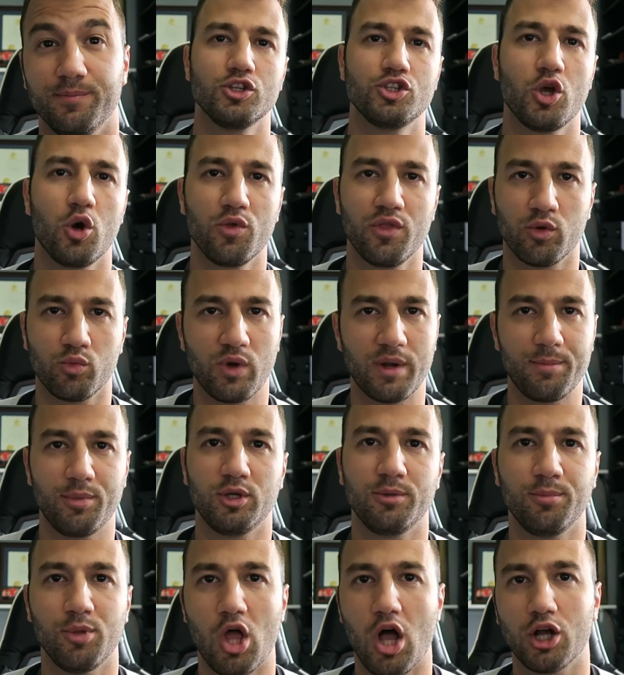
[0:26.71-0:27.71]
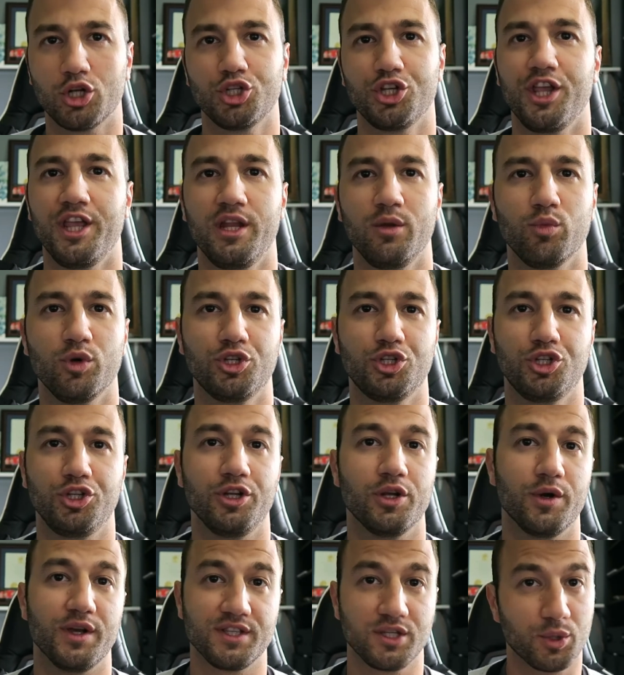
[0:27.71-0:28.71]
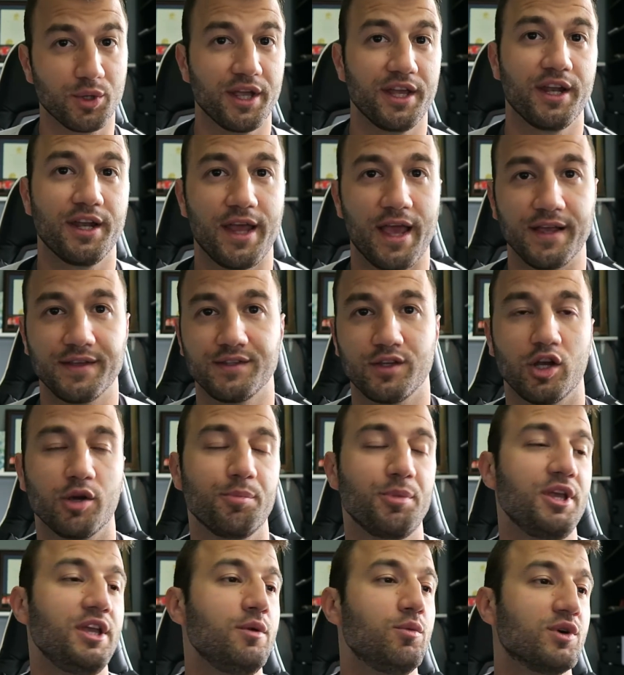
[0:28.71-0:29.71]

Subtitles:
So the Ripple blockchain, which you know has created XRP,